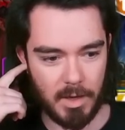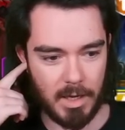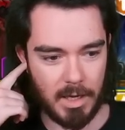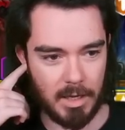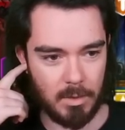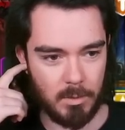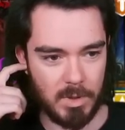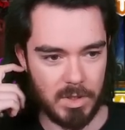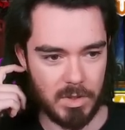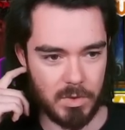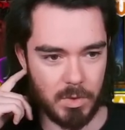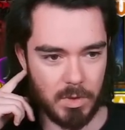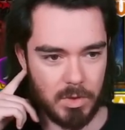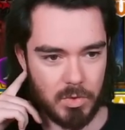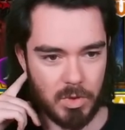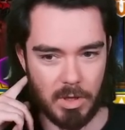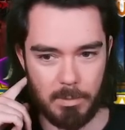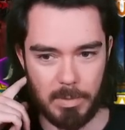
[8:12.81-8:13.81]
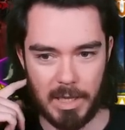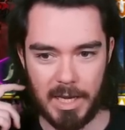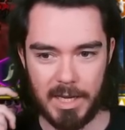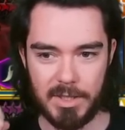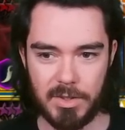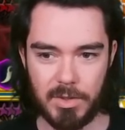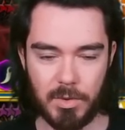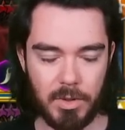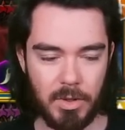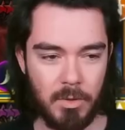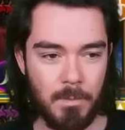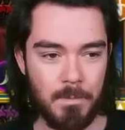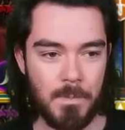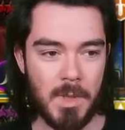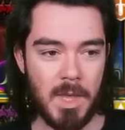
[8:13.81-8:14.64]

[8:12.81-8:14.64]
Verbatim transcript: and we just sort of try blast through.